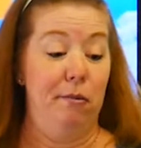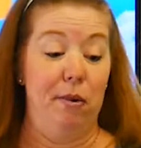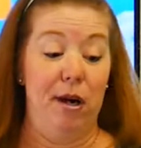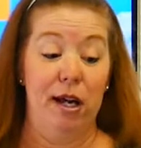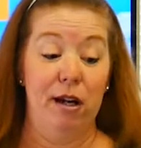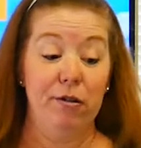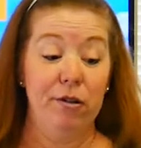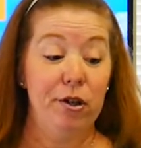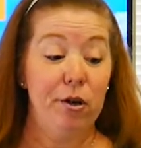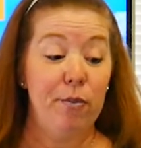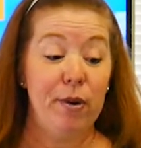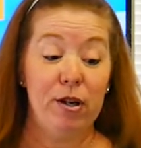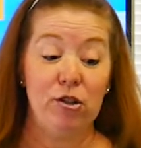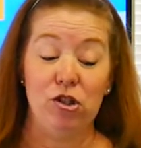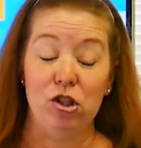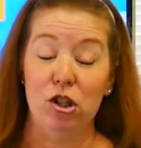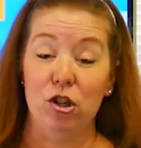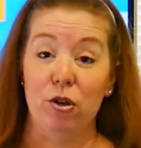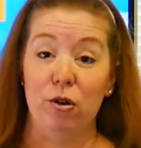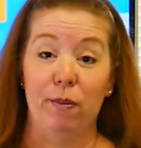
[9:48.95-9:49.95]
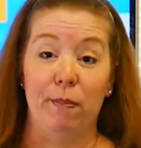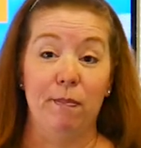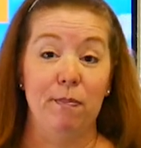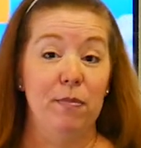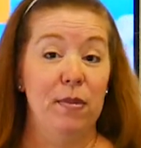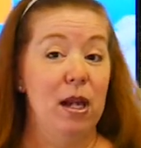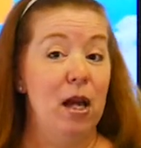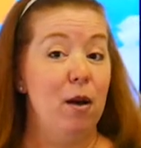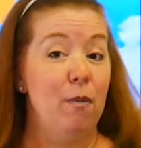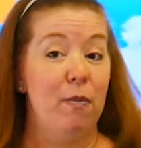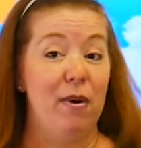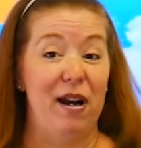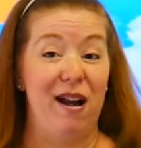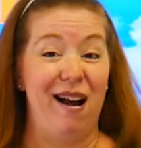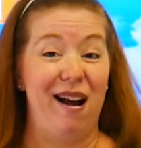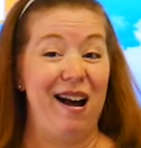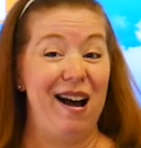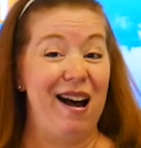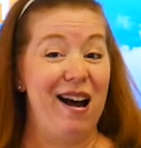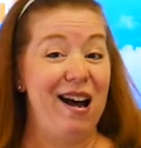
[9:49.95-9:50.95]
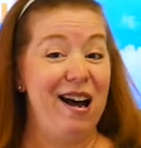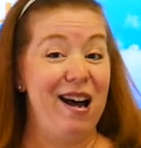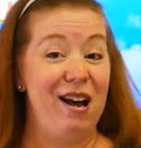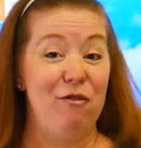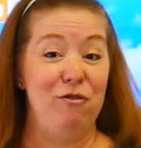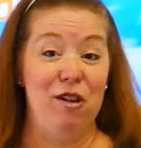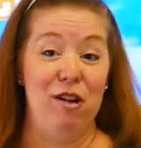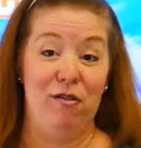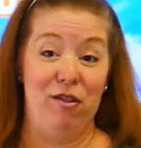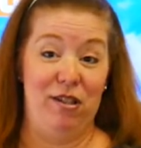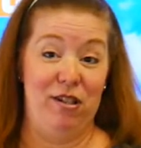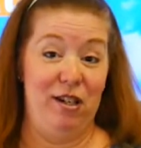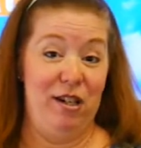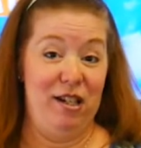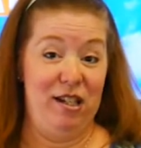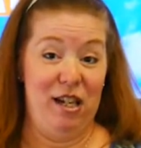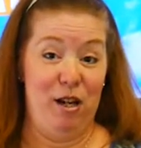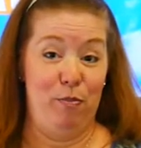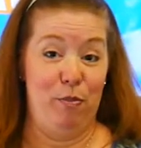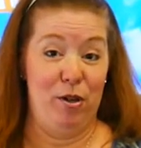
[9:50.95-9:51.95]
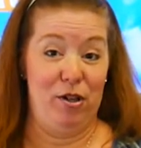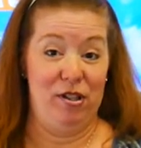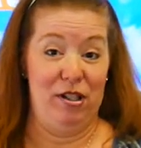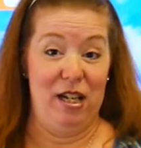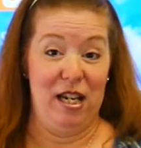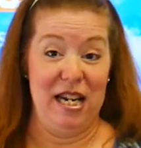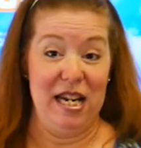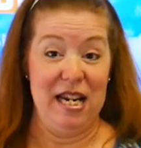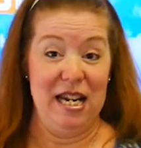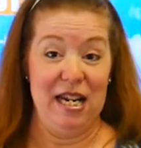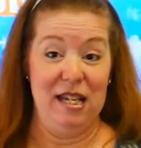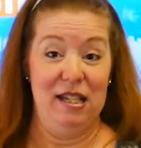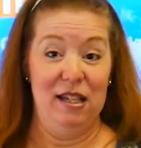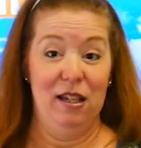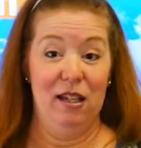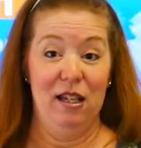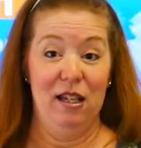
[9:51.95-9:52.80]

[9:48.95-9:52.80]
"I don't know about you, but I've never seen a dead person eat.